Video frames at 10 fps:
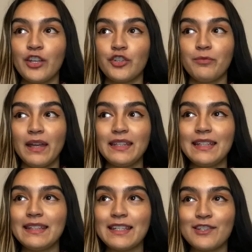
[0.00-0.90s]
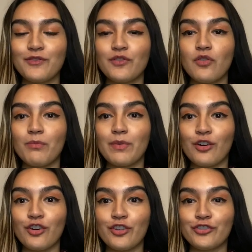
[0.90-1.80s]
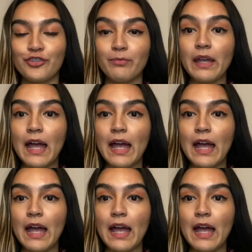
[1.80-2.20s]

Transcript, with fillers: You may need this form because you may